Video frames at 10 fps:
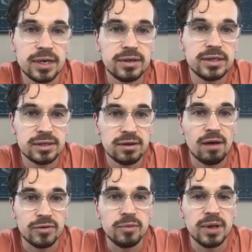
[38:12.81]
You can still
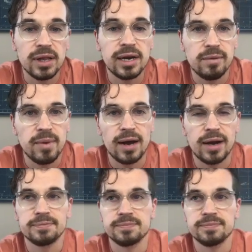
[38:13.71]
have humility about it.